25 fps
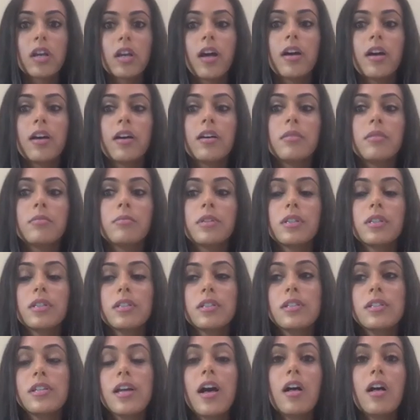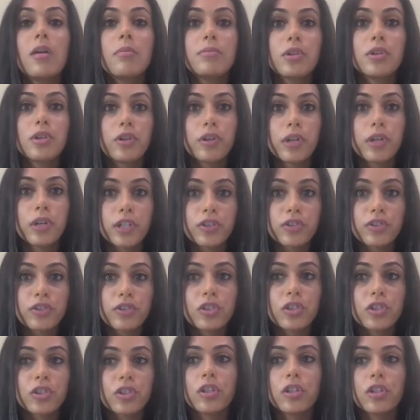um, to help nourish
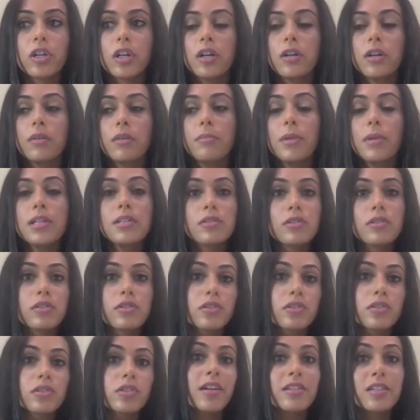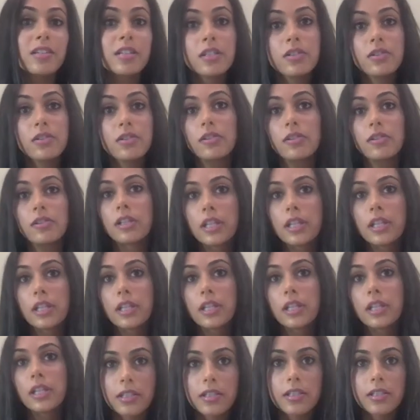your muscles, your tendons, your
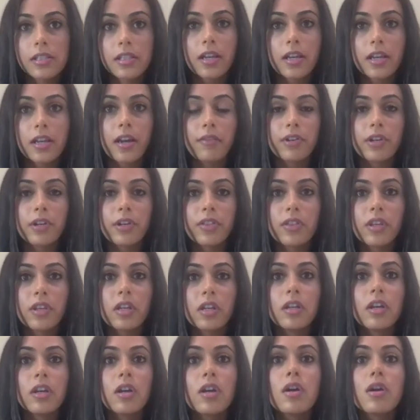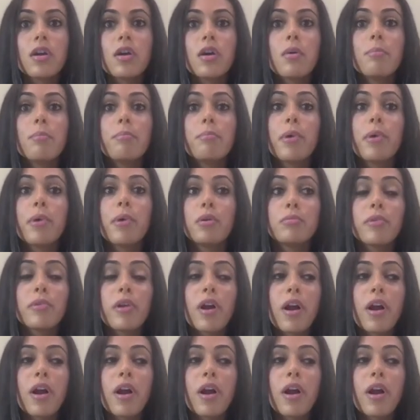ligaments, and everything. Bone